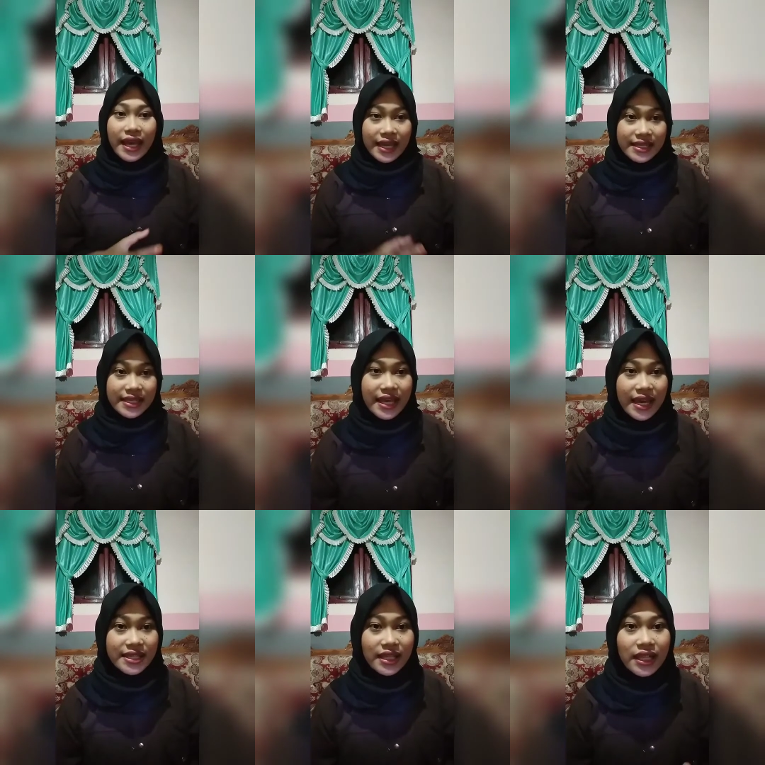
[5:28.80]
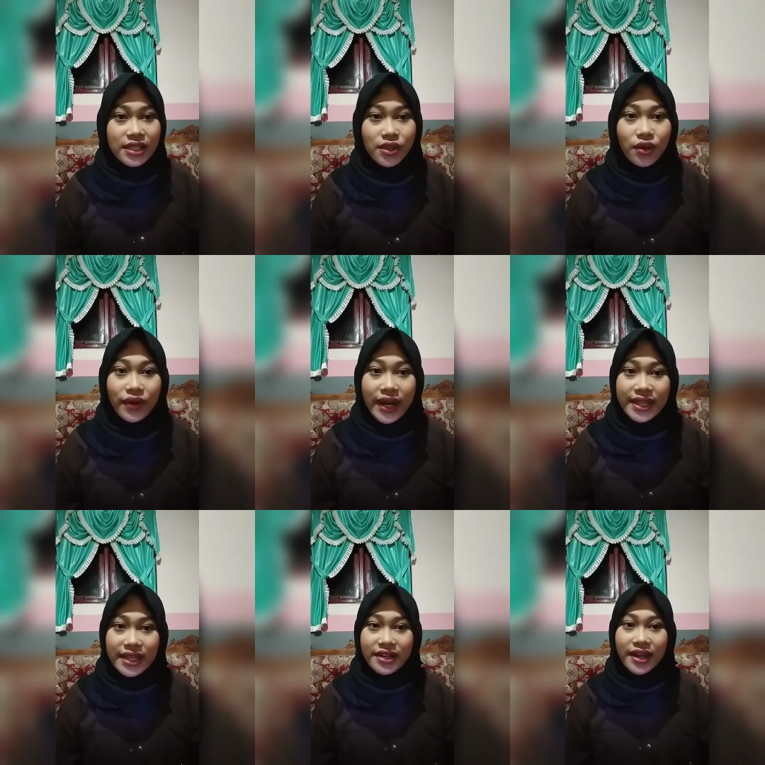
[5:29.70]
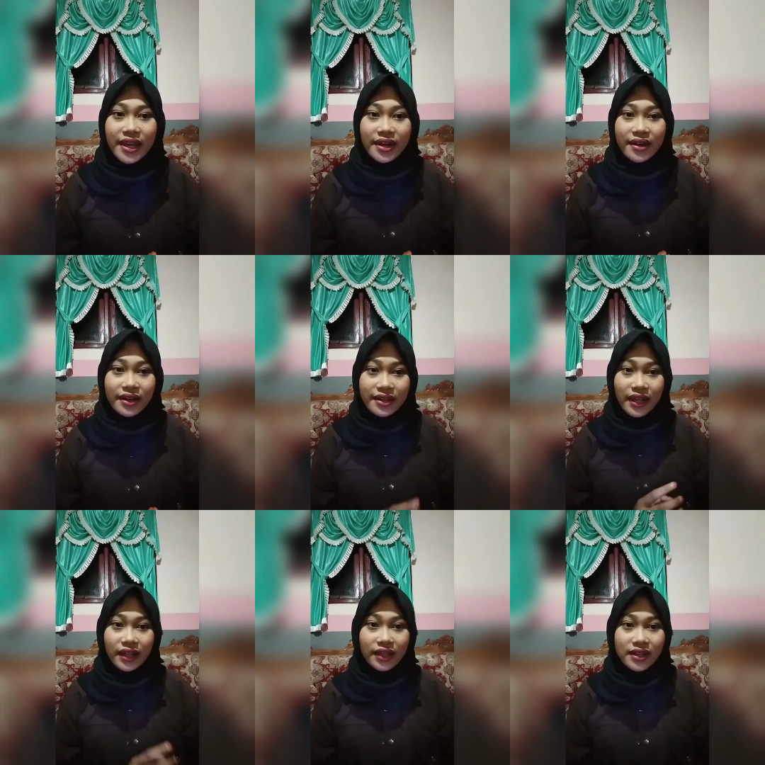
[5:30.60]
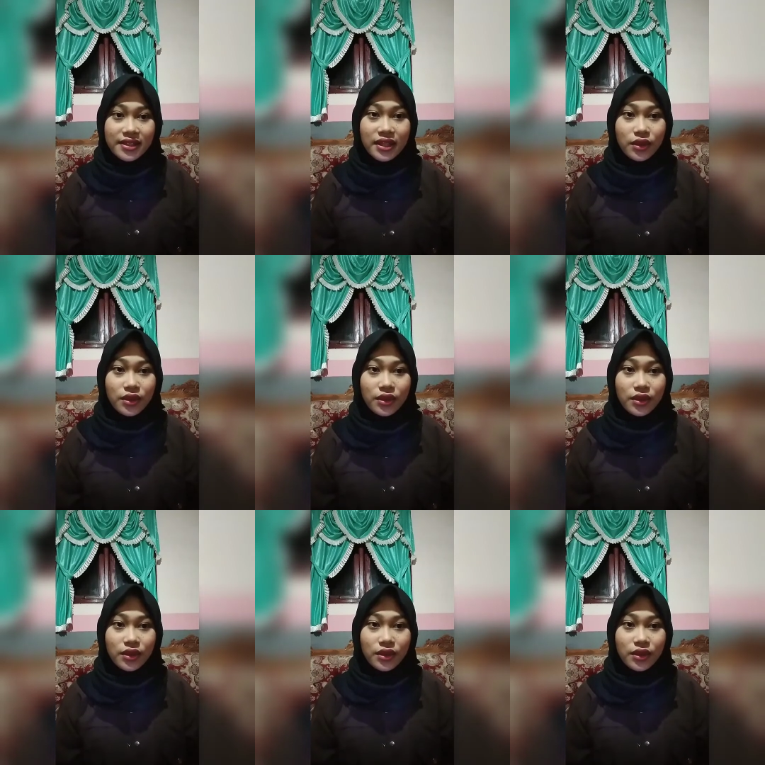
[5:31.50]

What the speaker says: She has also written direct dialogues